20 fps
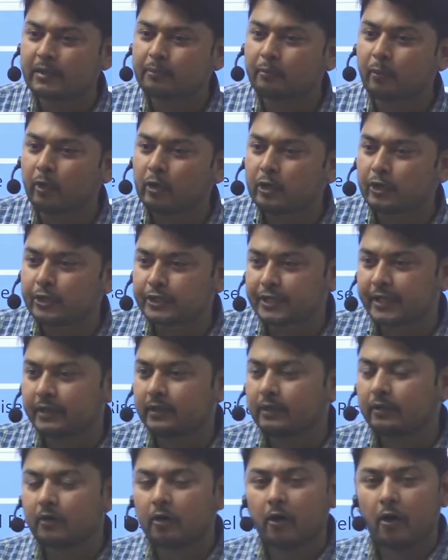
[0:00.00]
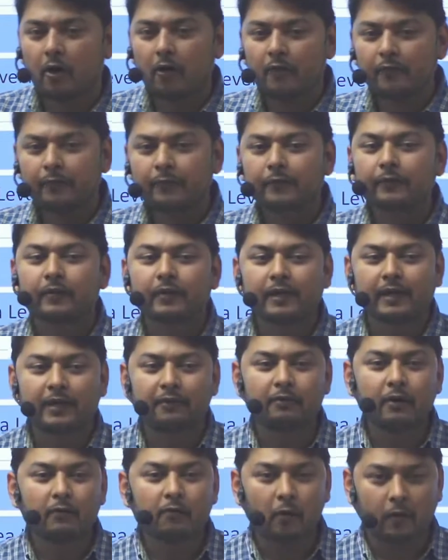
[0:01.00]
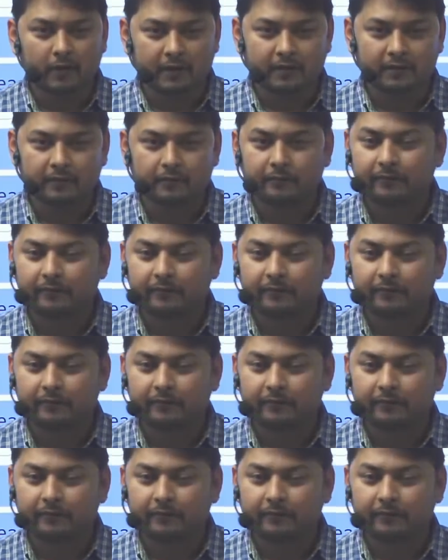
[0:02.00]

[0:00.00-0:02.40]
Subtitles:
pollution of river water,